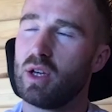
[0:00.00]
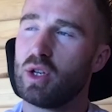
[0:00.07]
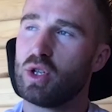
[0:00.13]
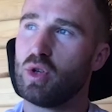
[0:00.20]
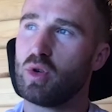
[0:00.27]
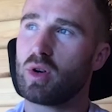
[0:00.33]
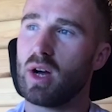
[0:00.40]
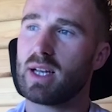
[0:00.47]

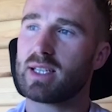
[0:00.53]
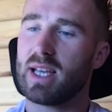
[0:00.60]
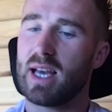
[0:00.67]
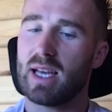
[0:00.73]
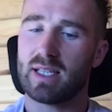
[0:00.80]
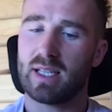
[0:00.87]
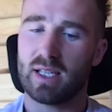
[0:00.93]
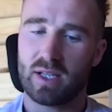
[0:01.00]
do you guys
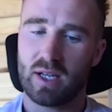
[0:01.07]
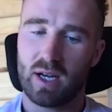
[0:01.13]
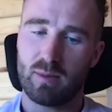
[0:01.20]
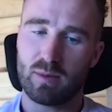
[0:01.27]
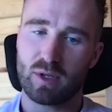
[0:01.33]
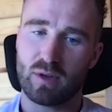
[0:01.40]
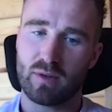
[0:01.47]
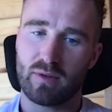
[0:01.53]
test in
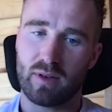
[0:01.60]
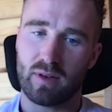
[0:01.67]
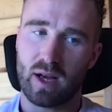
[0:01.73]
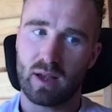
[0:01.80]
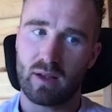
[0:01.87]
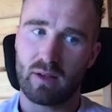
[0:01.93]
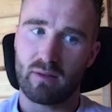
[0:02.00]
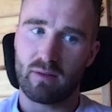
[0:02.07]
terms of
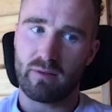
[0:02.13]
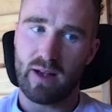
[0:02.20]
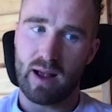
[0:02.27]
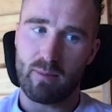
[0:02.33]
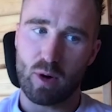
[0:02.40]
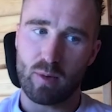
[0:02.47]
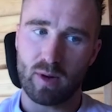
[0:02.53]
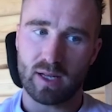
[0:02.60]
like fat
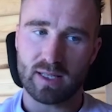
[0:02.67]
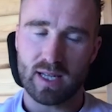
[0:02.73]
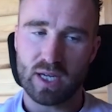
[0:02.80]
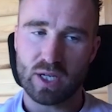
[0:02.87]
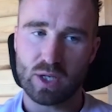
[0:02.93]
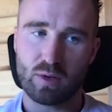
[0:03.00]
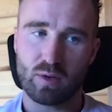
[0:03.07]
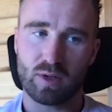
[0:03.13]

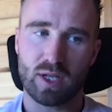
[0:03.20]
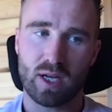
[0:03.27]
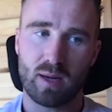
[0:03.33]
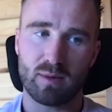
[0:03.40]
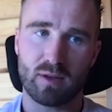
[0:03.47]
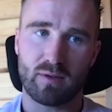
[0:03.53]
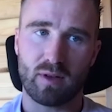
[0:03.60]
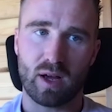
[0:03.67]
mobilization or in
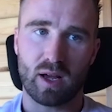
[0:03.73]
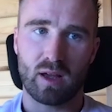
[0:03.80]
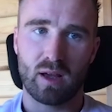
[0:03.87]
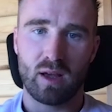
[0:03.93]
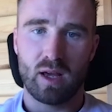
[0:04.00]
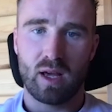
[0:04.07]
terms of like